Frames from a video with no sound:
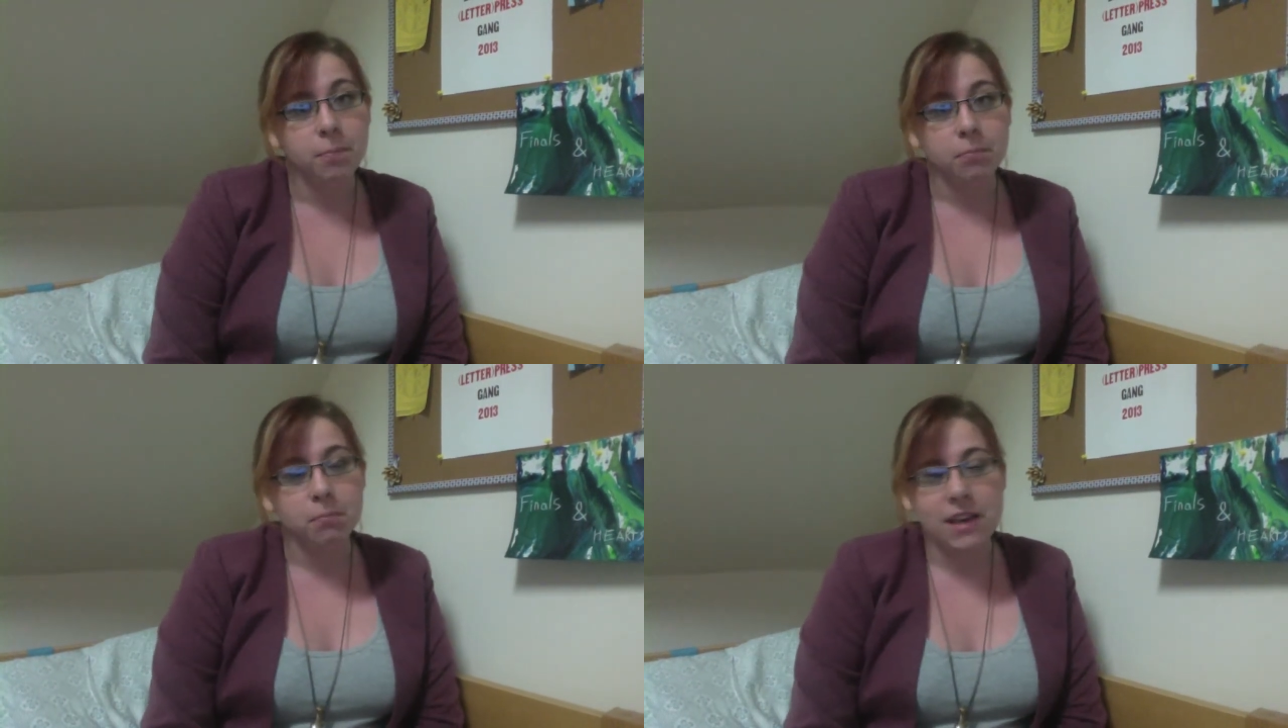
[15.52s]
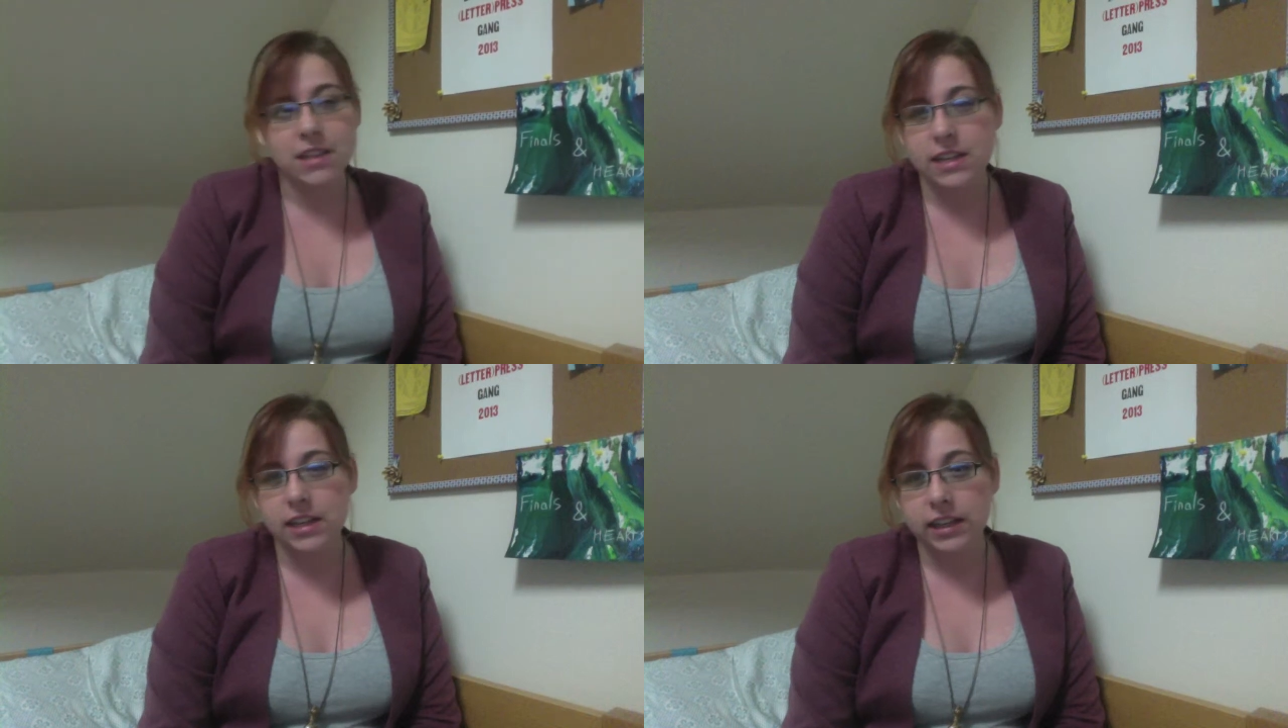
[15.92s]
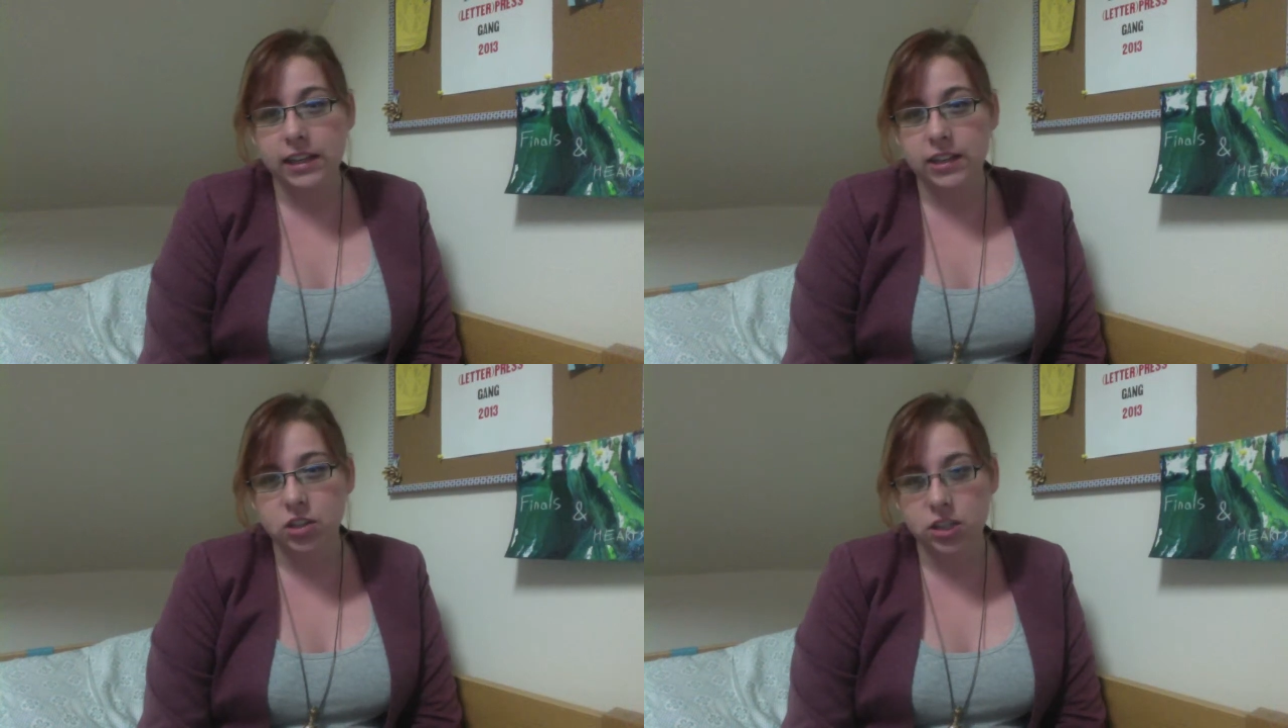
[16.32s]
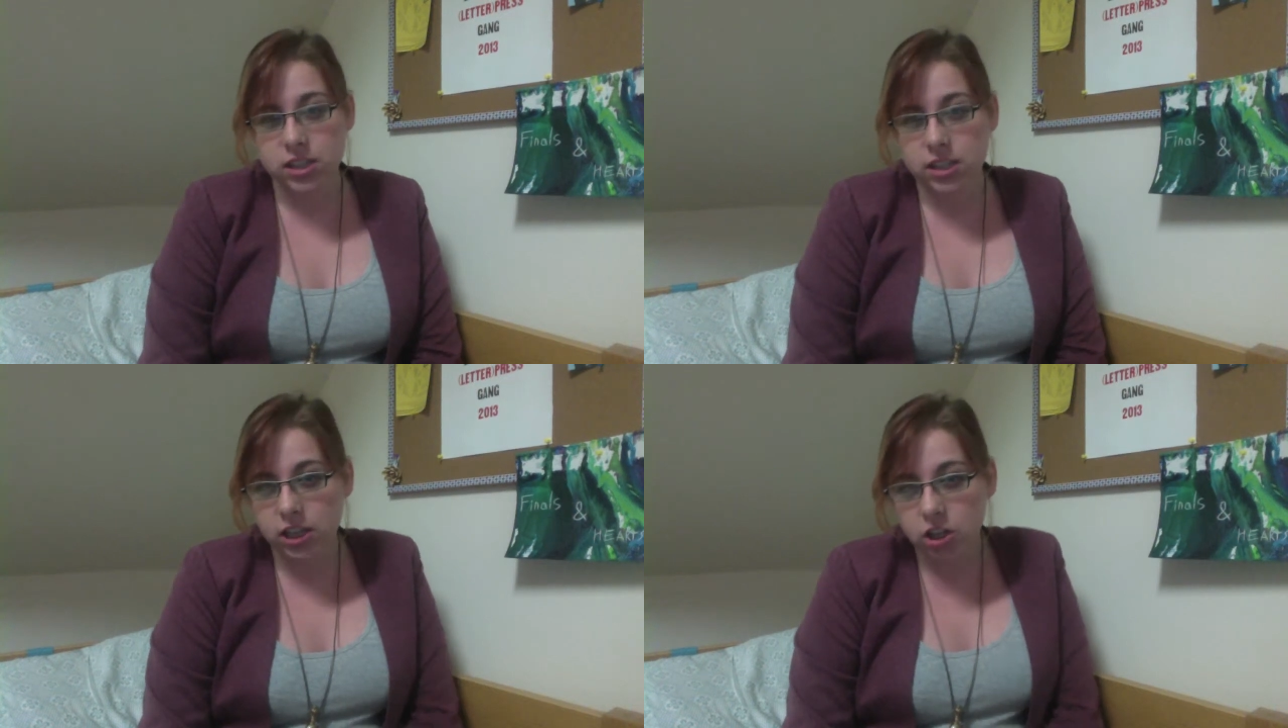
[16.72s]
basically just
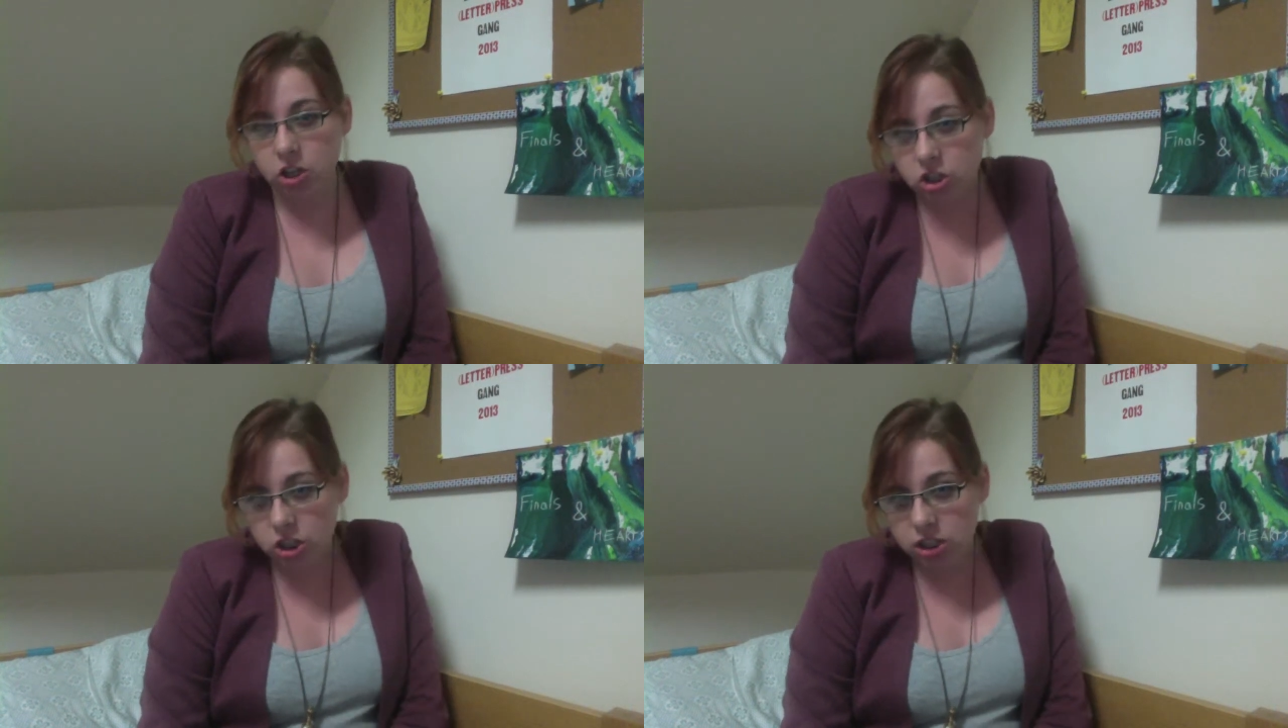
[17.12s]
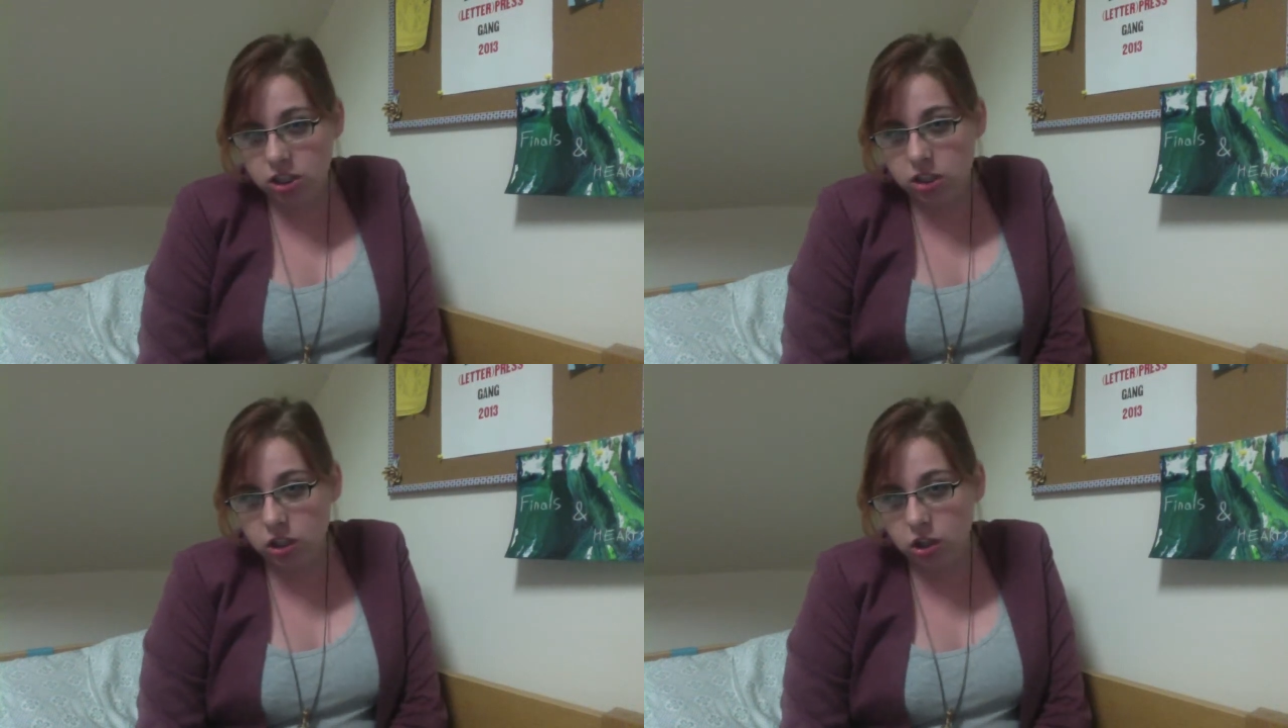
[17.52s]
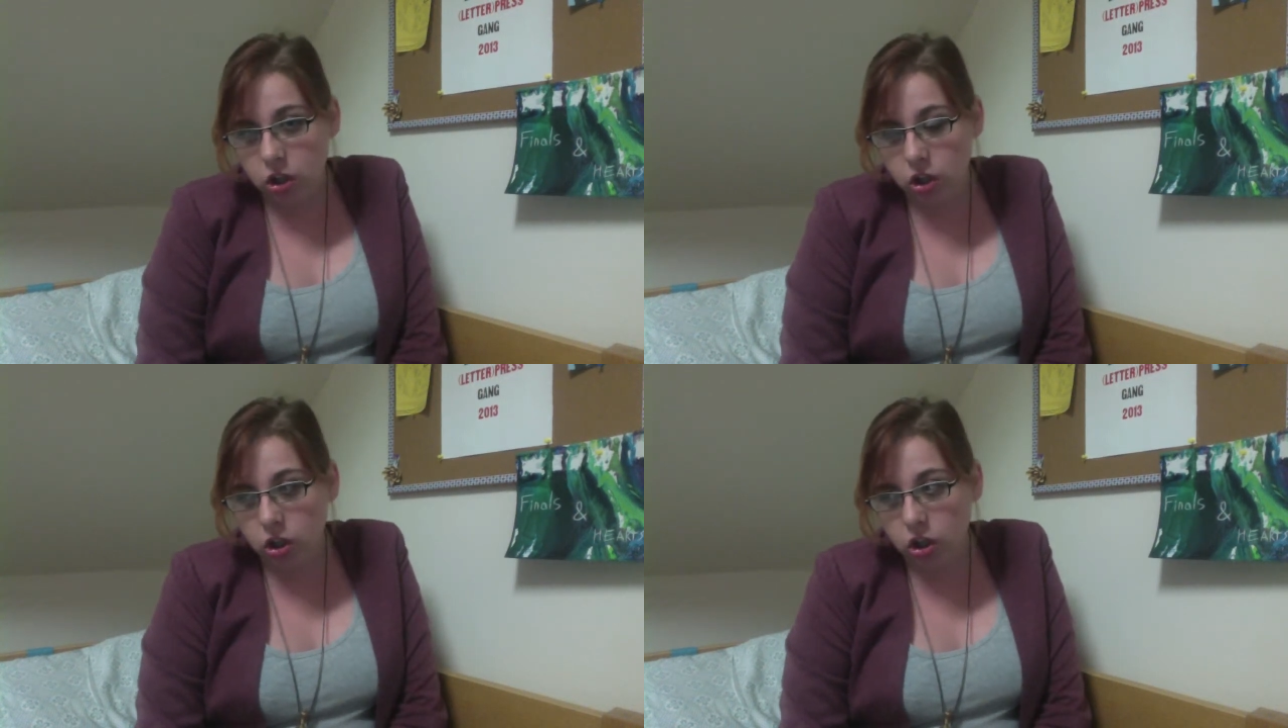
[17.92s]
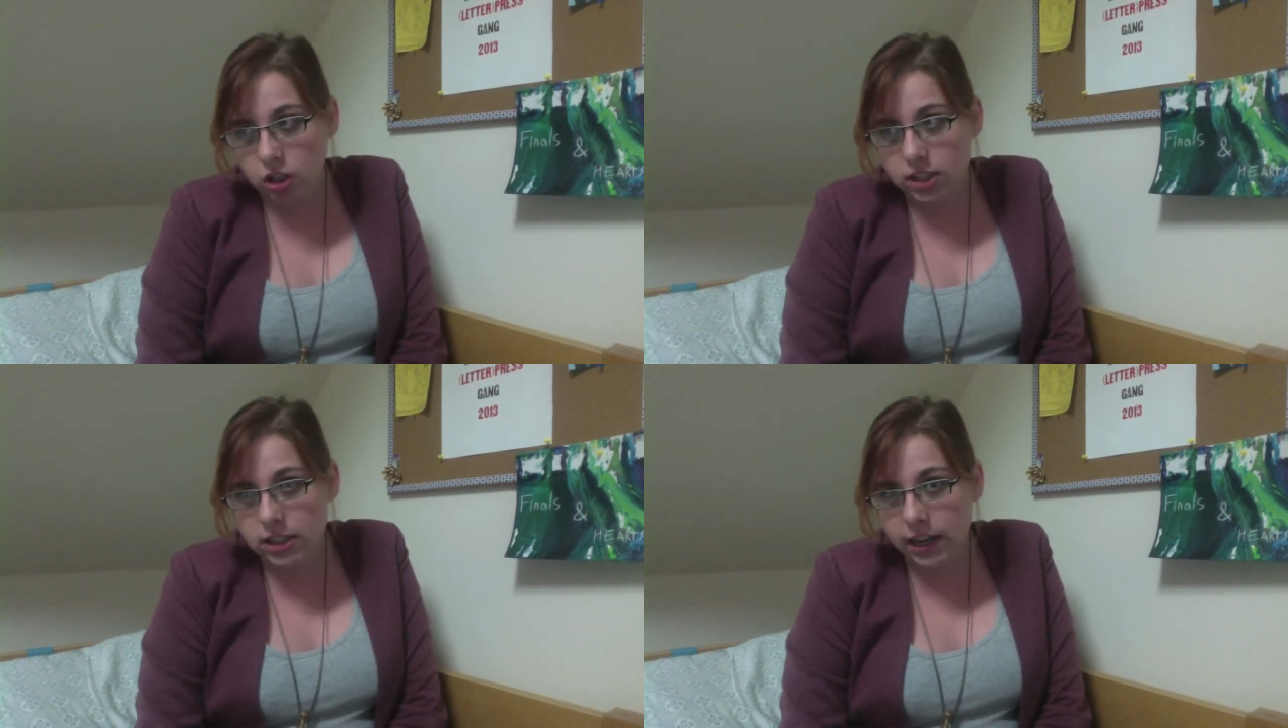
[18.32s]
sea urchins or
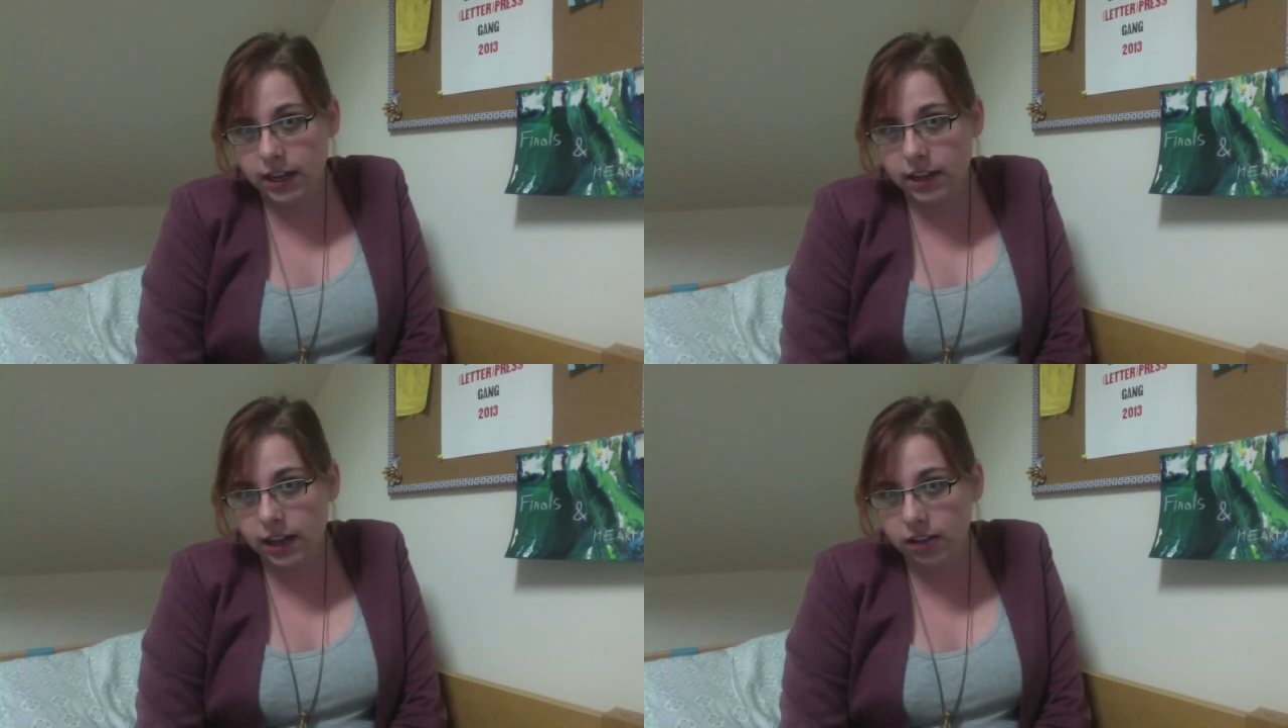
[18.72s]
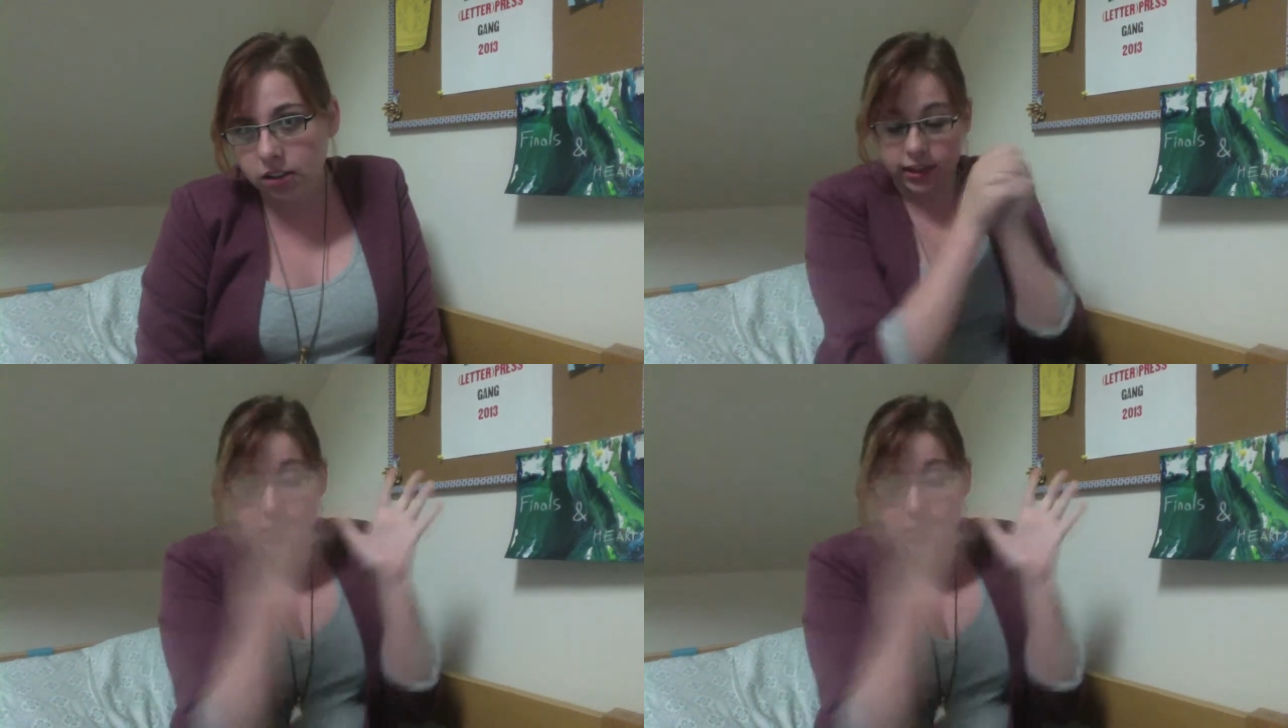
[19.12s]
sand dollars.